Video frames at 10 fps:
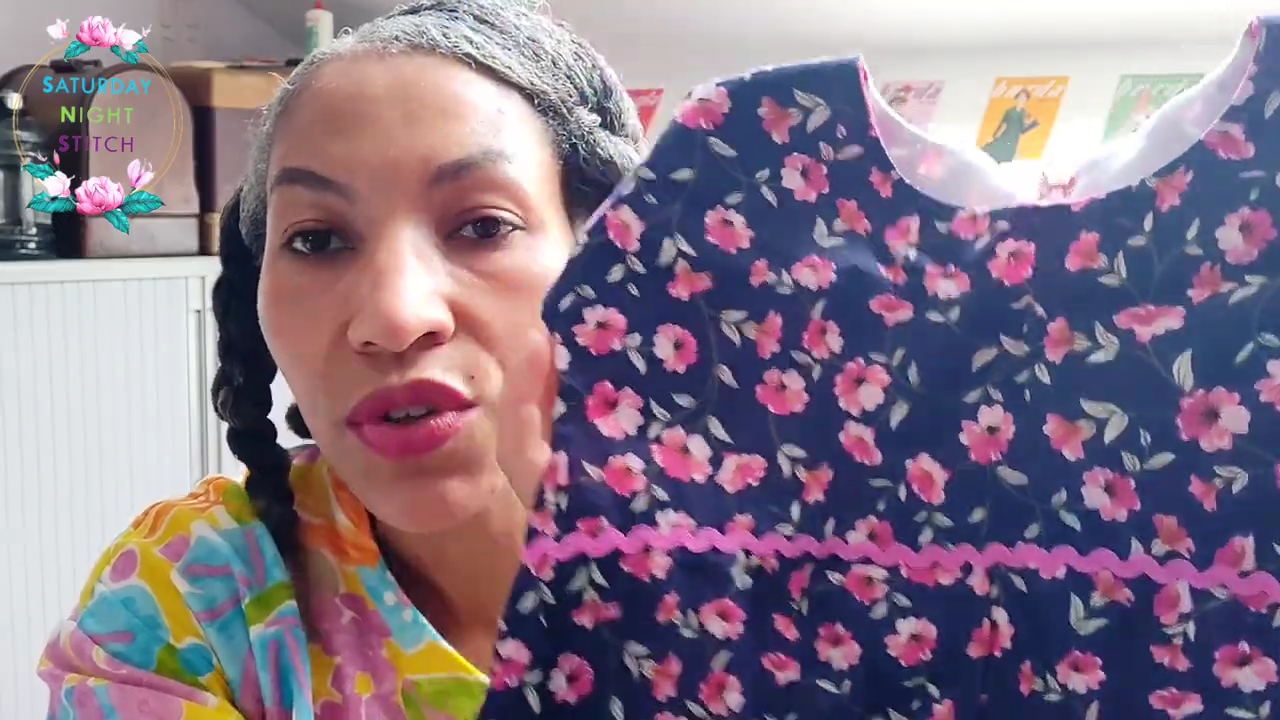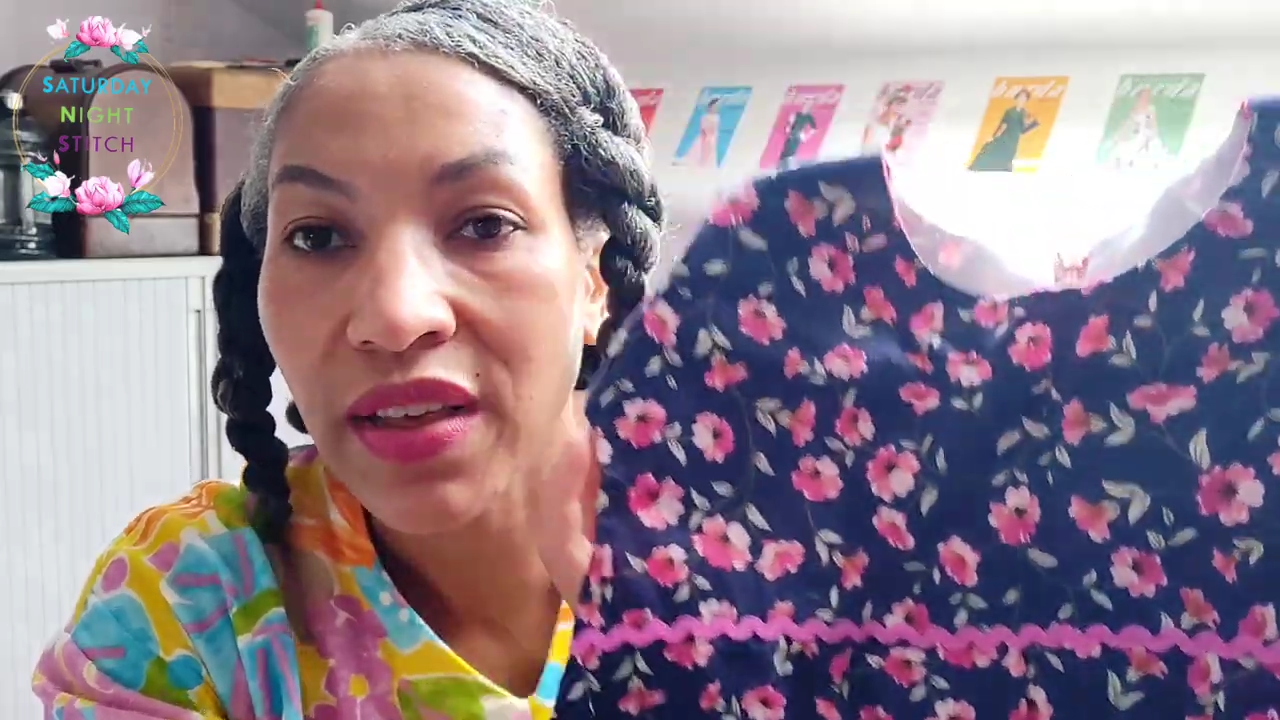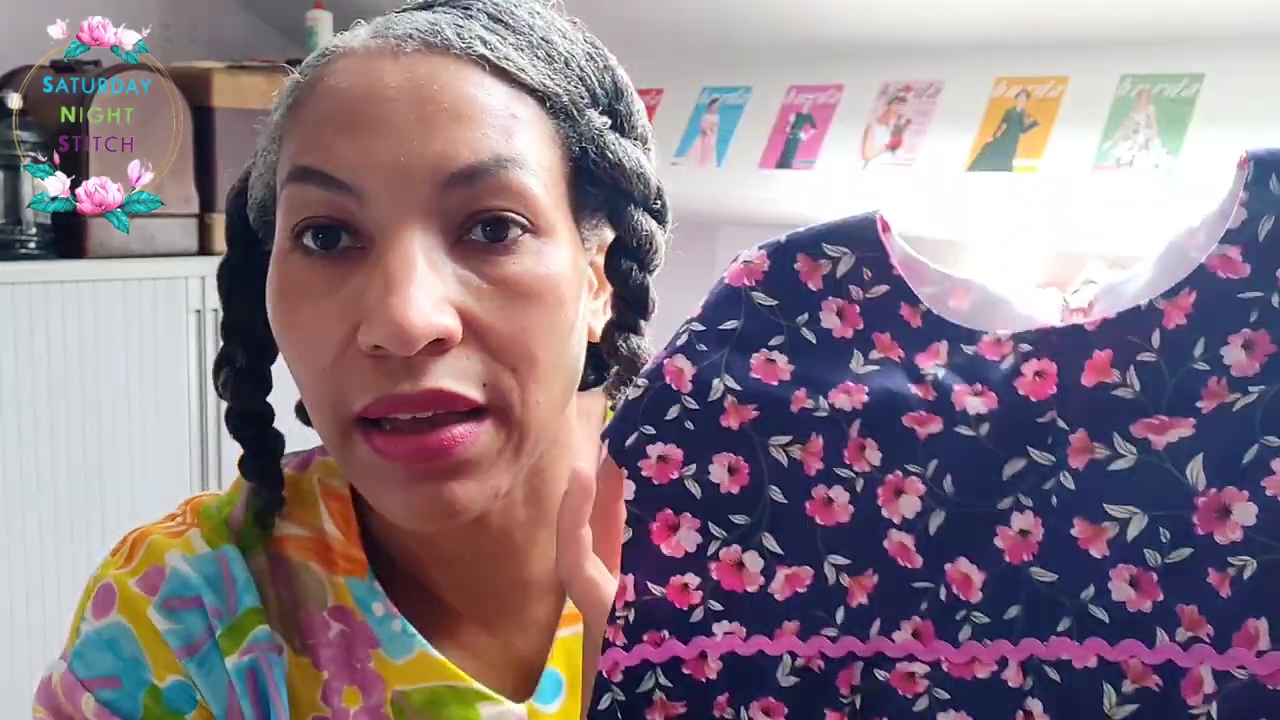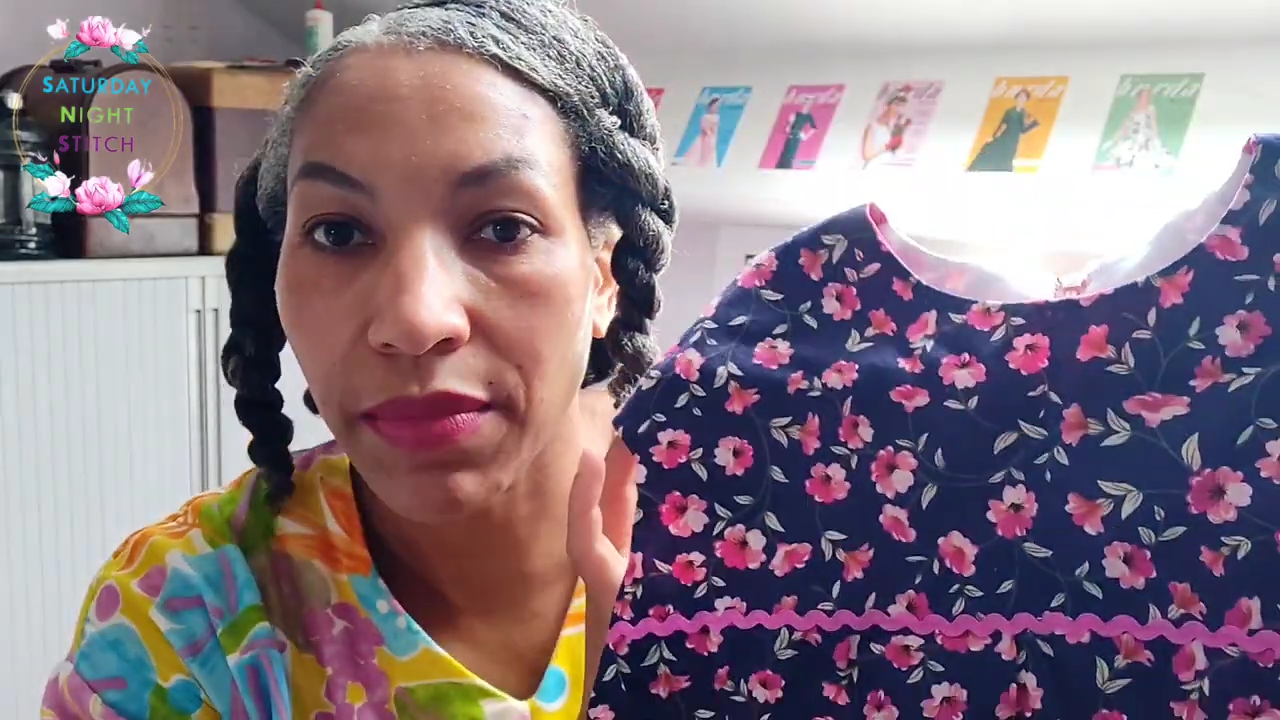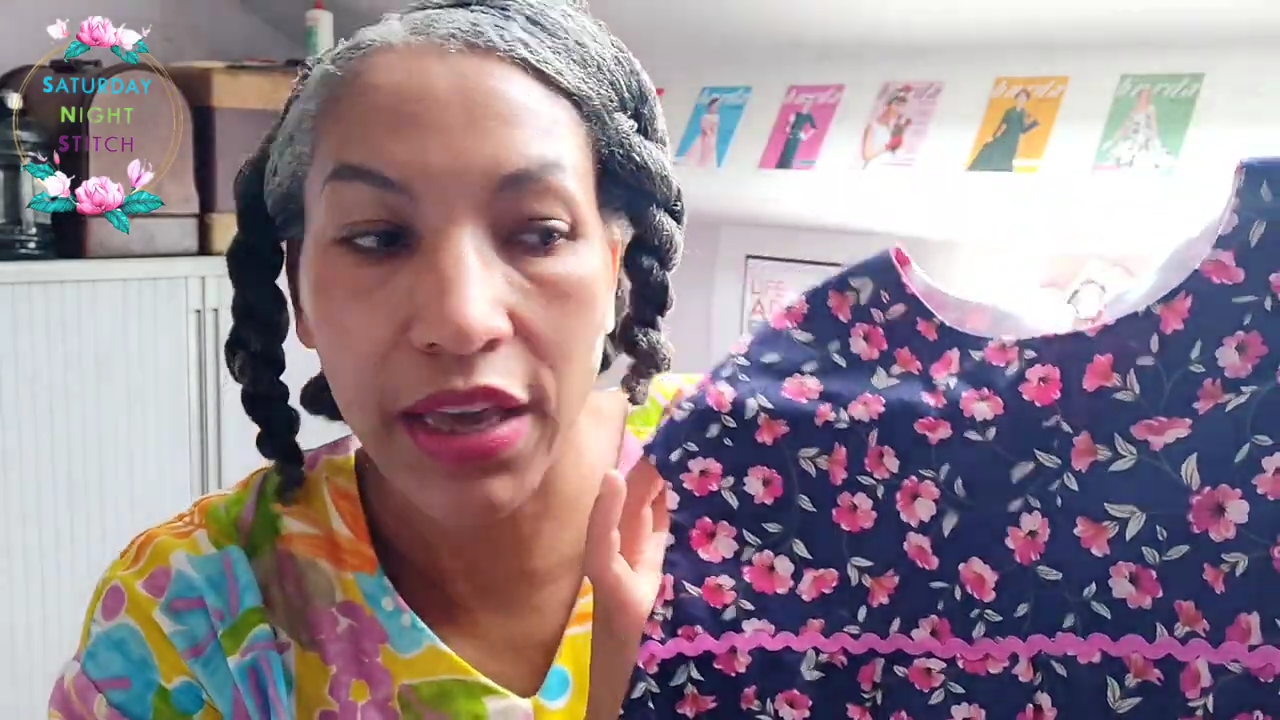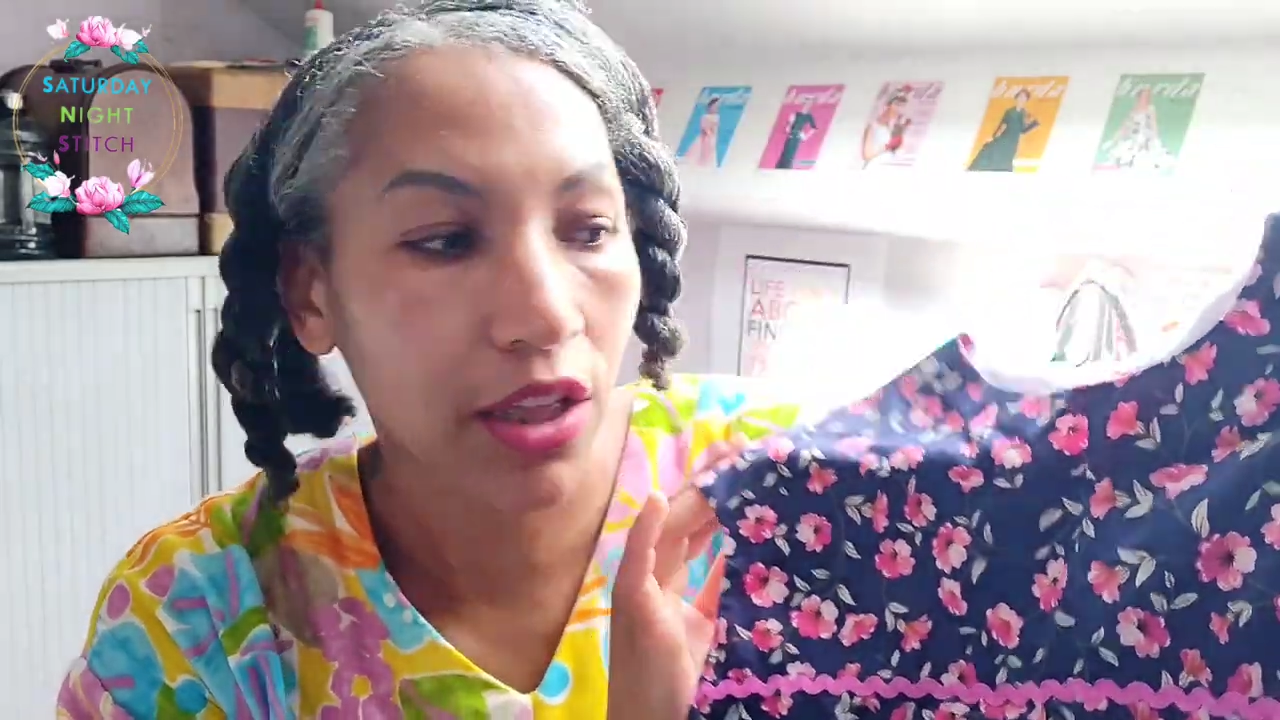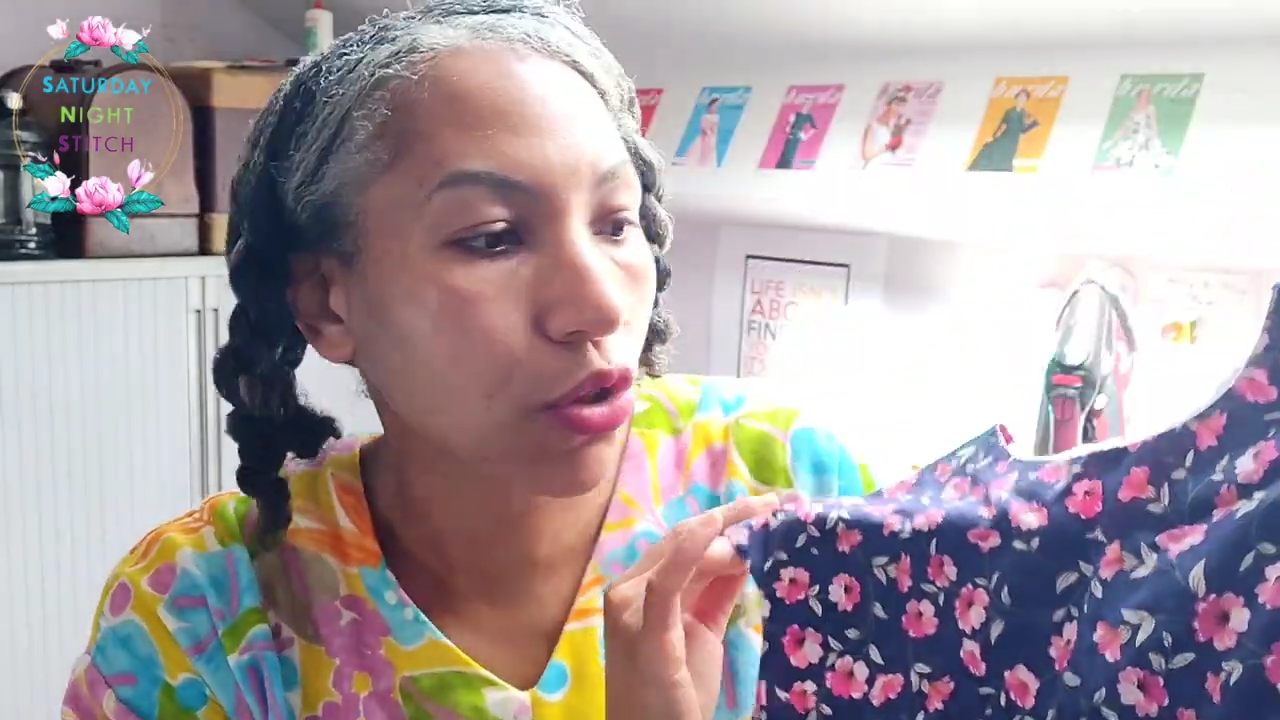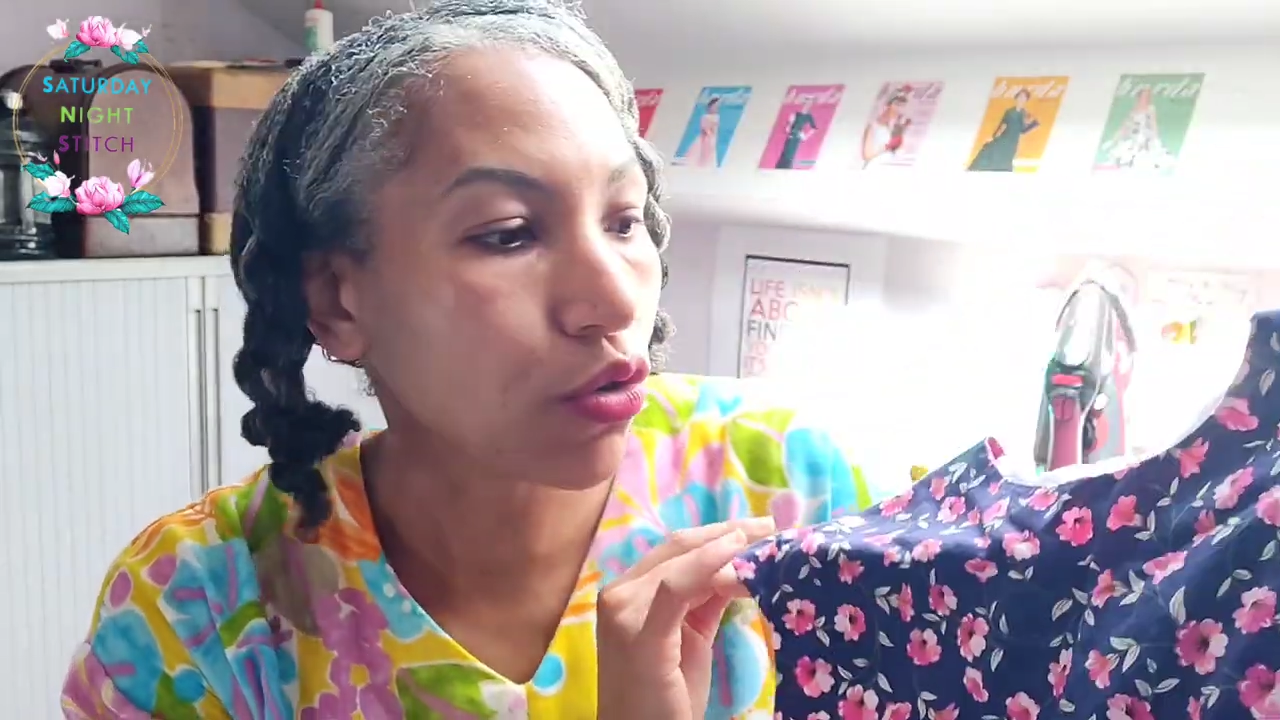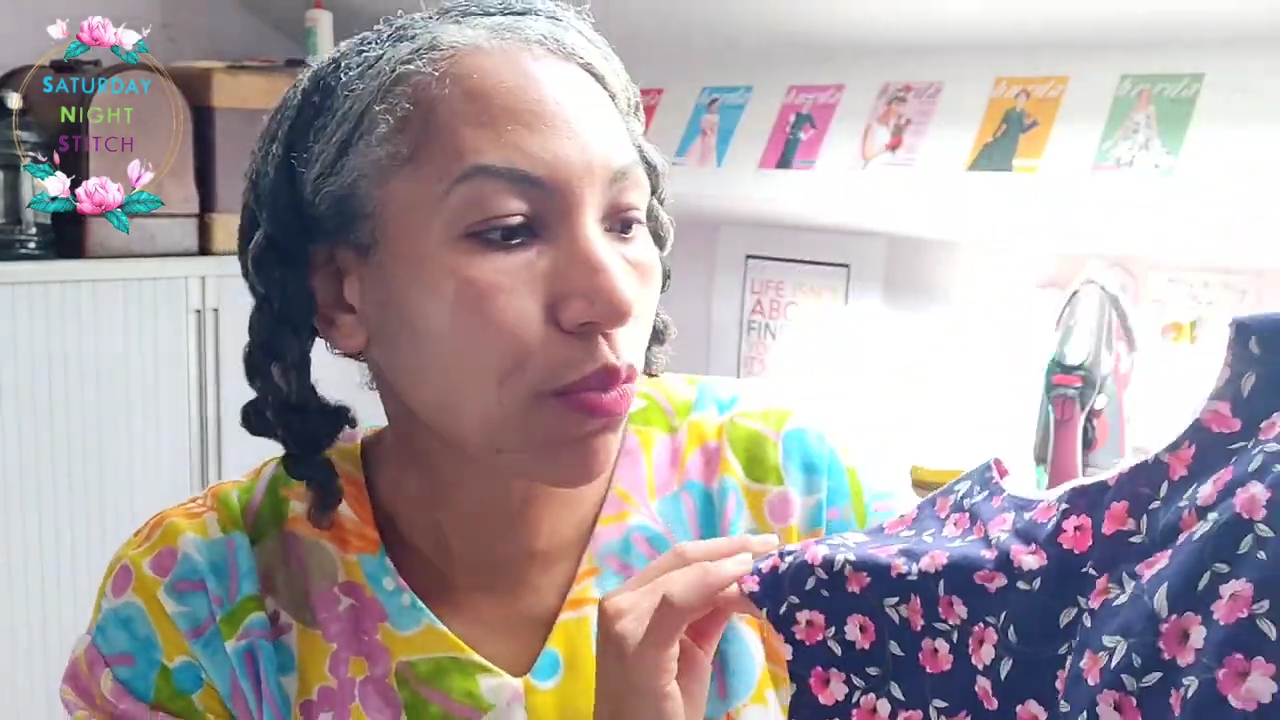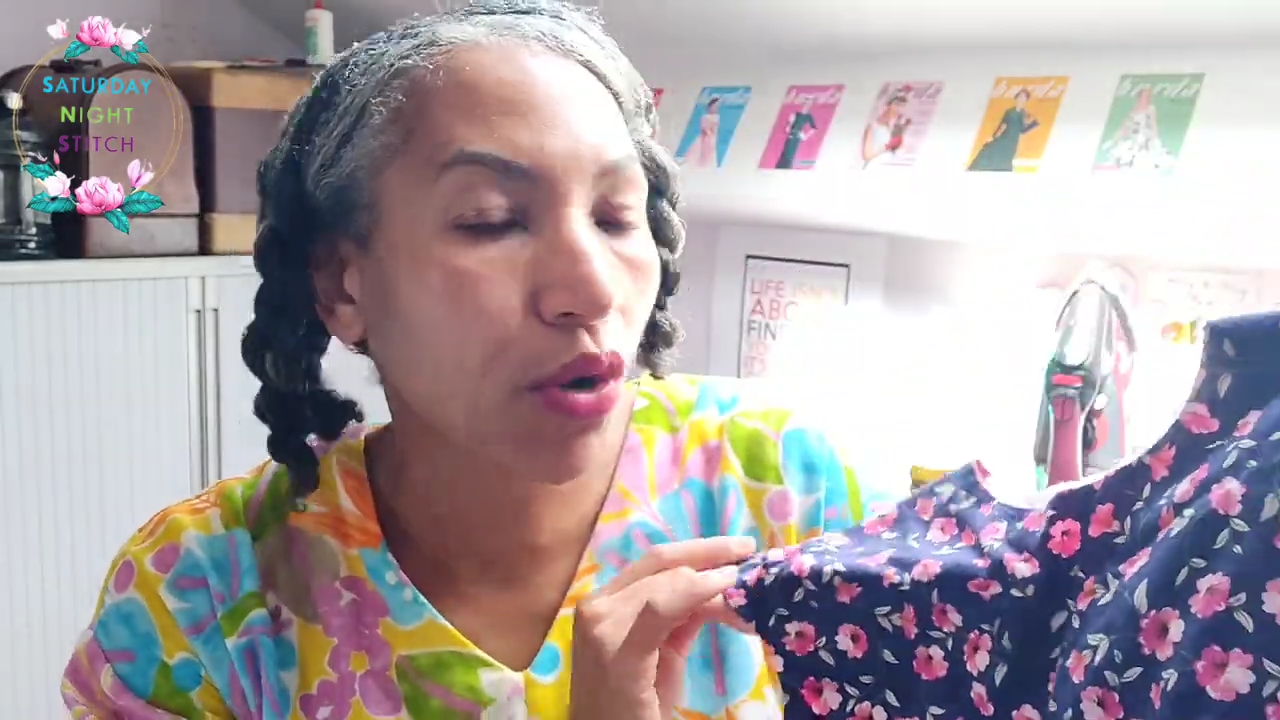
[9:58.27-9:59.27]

course, I can make it look